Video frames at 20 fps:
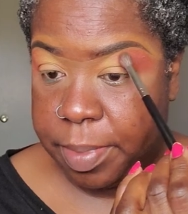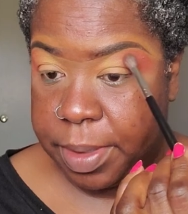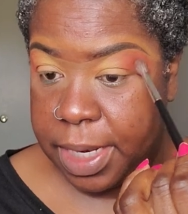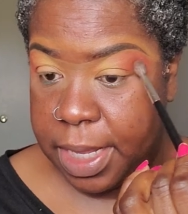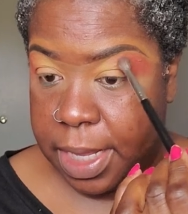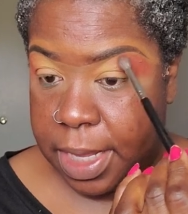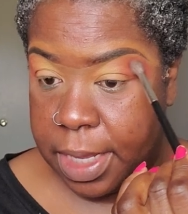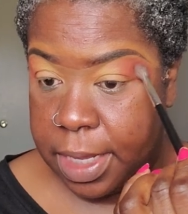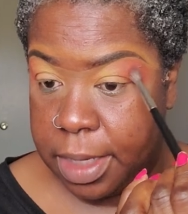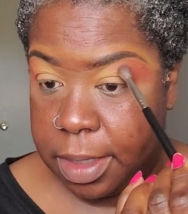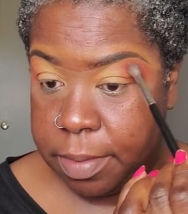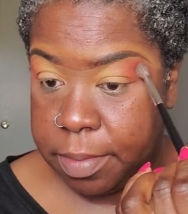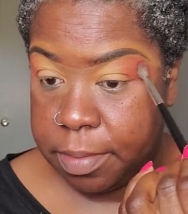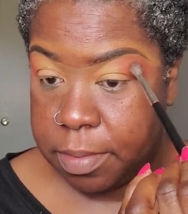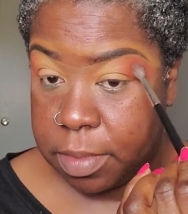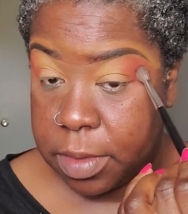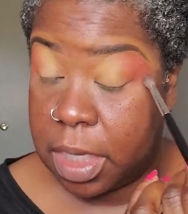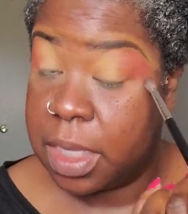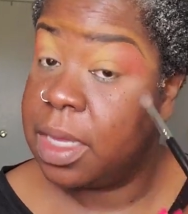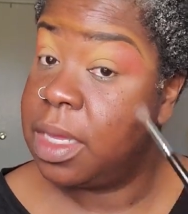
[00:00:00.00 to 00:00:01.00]
line
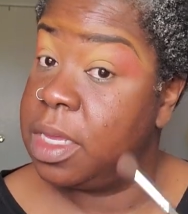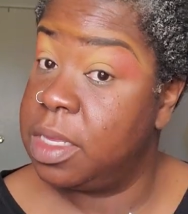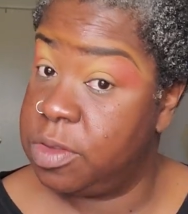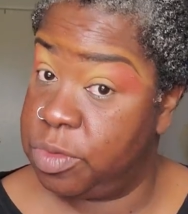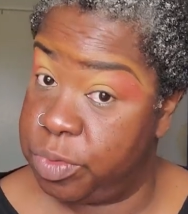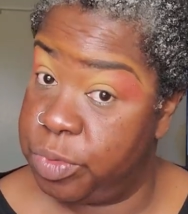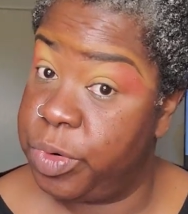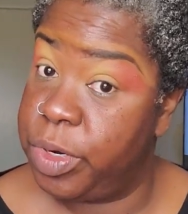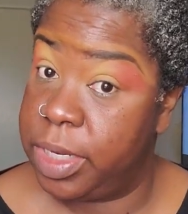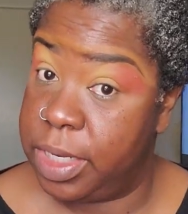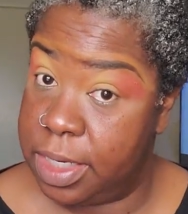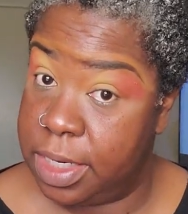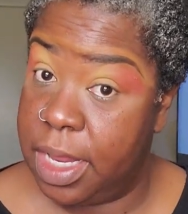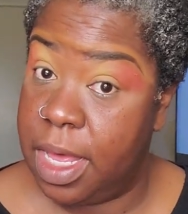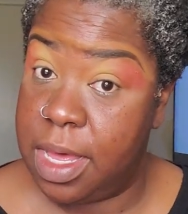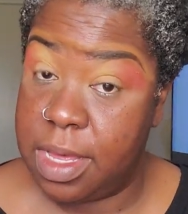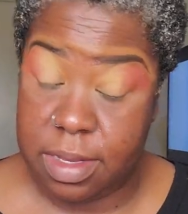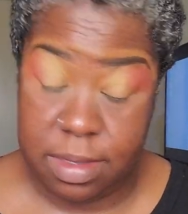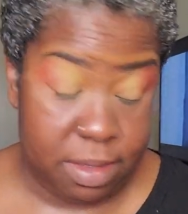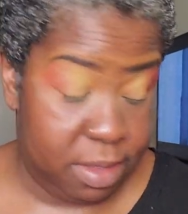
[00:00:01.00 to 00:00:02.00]
is really
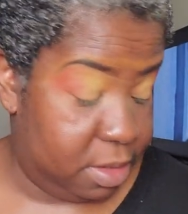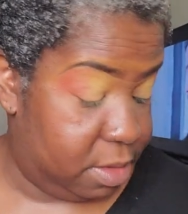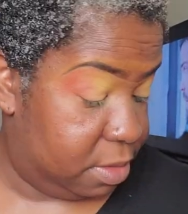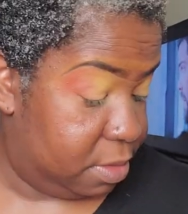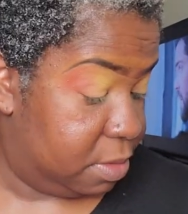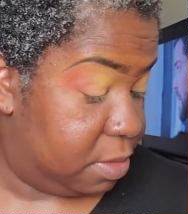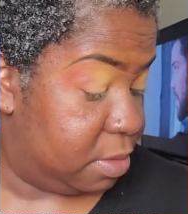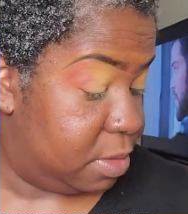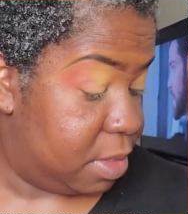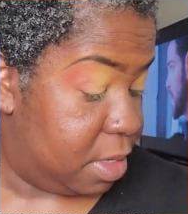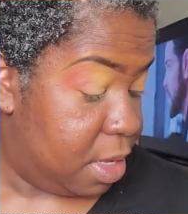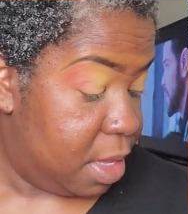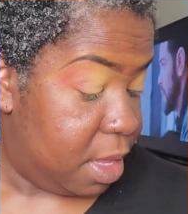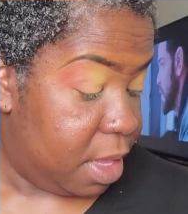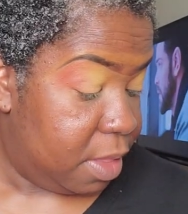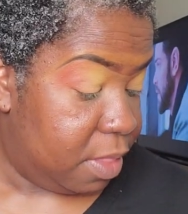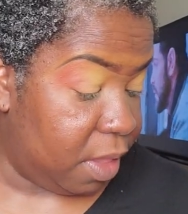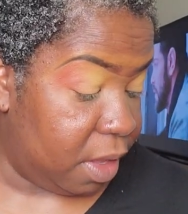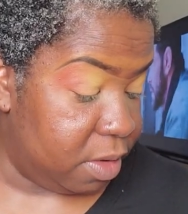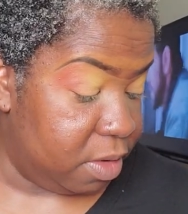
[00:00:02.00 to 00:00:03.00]
nice.
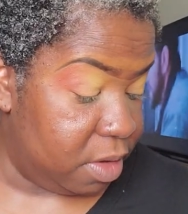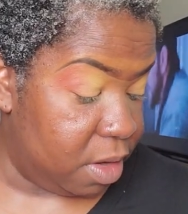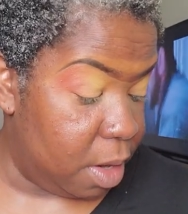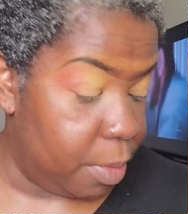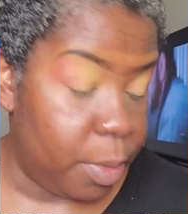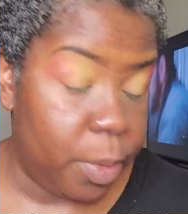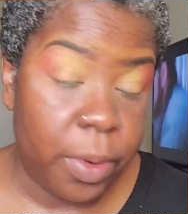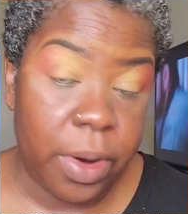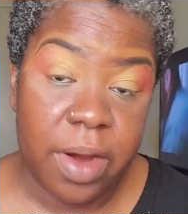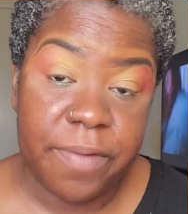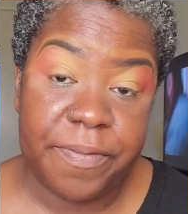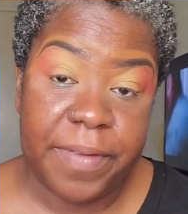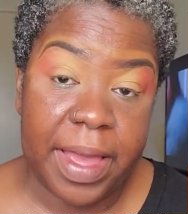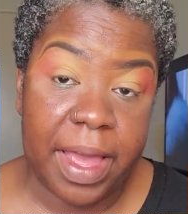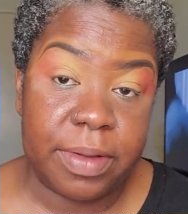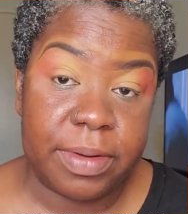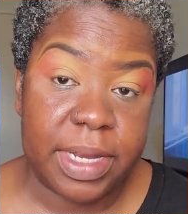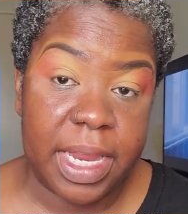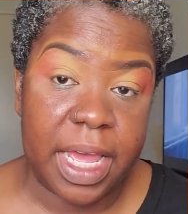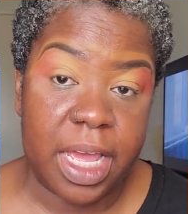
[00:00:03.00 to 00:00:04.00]
Their double wear
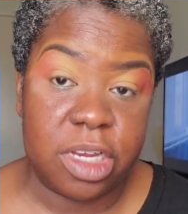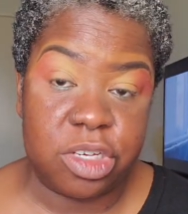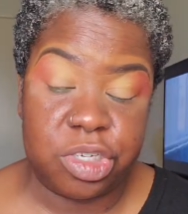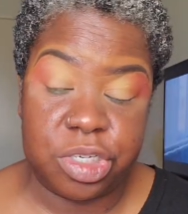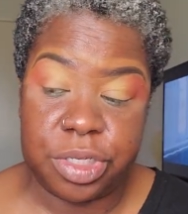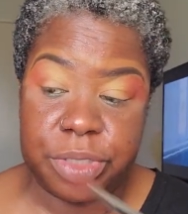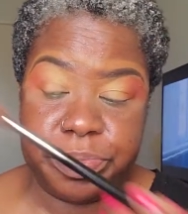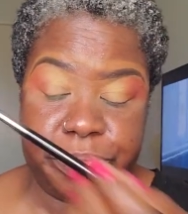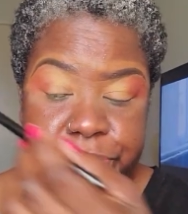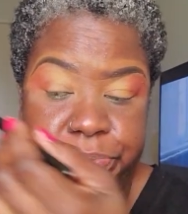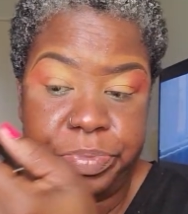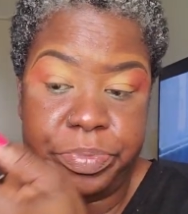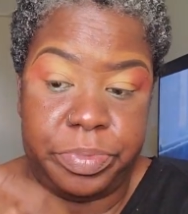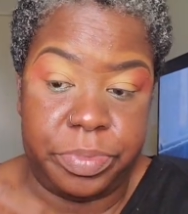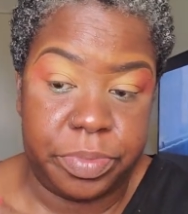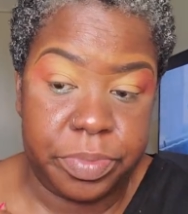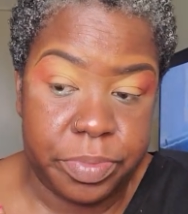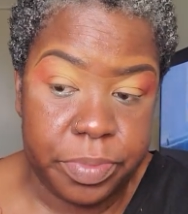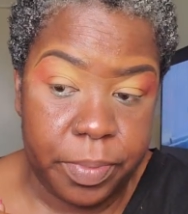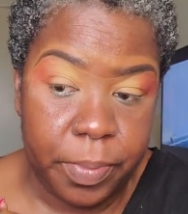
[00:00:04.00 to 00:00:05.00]
foundation,
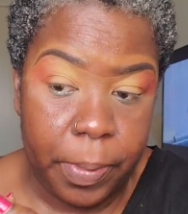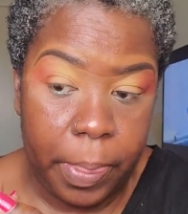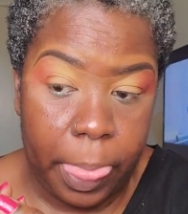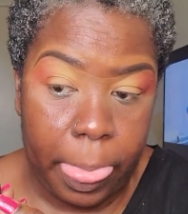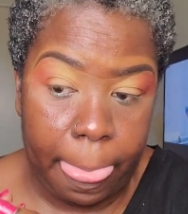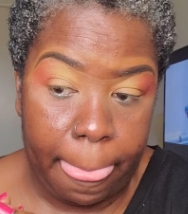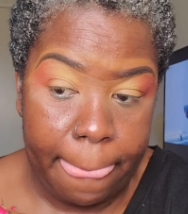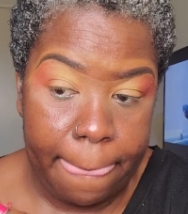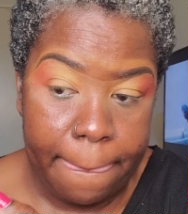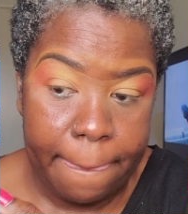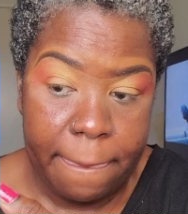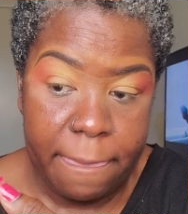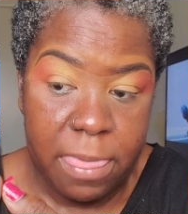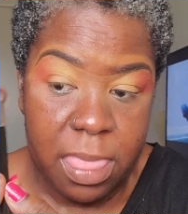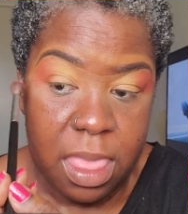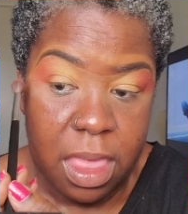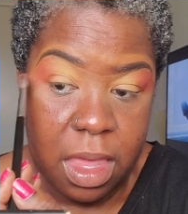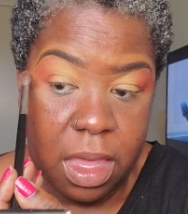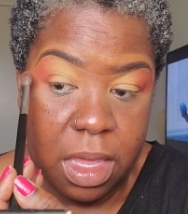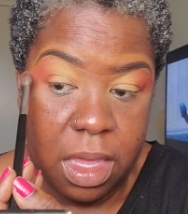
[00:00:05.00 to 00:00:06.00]

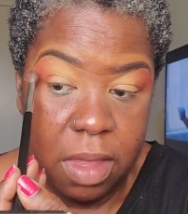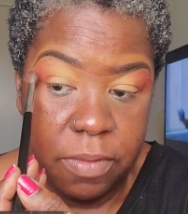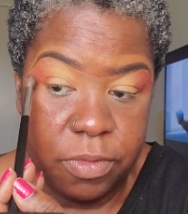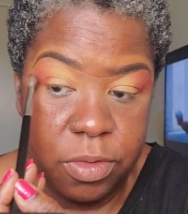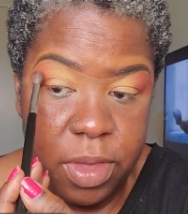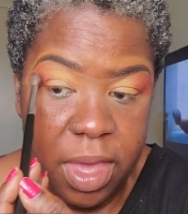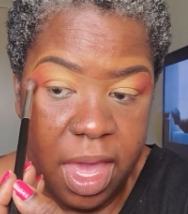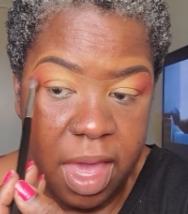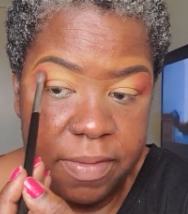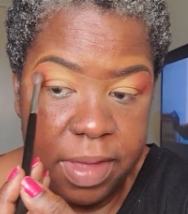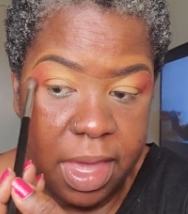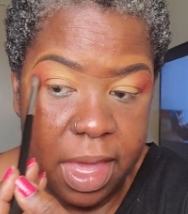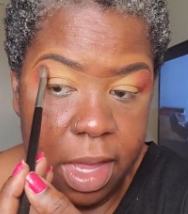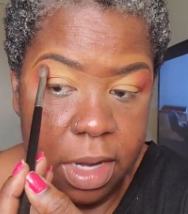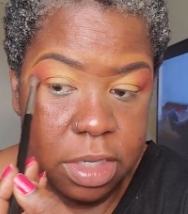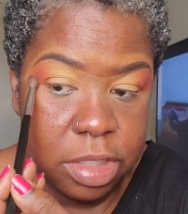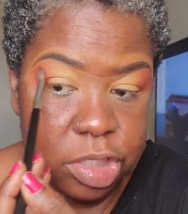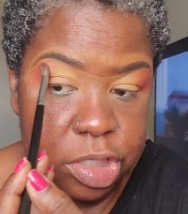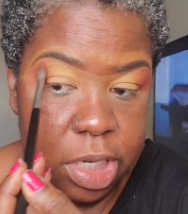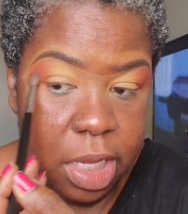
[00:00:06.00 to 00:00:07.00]
if you haven't
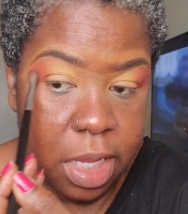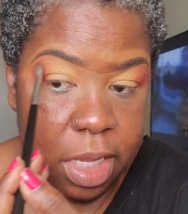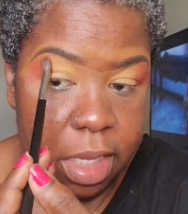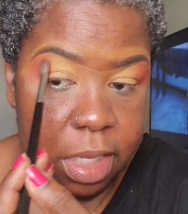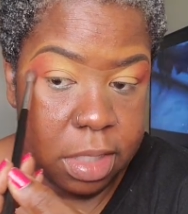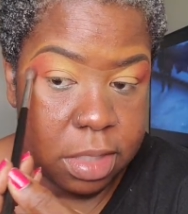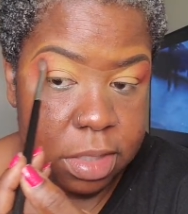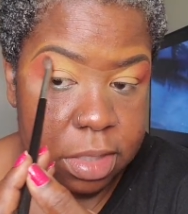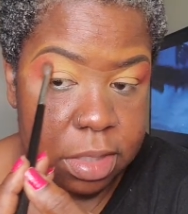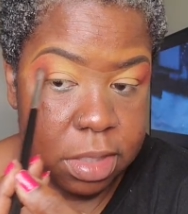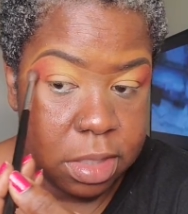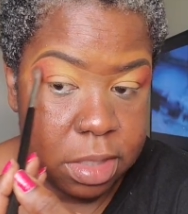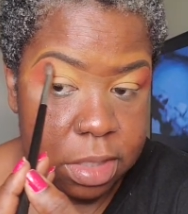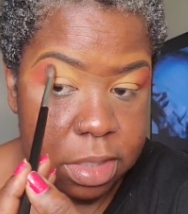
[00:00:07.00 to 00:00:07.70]
had a chance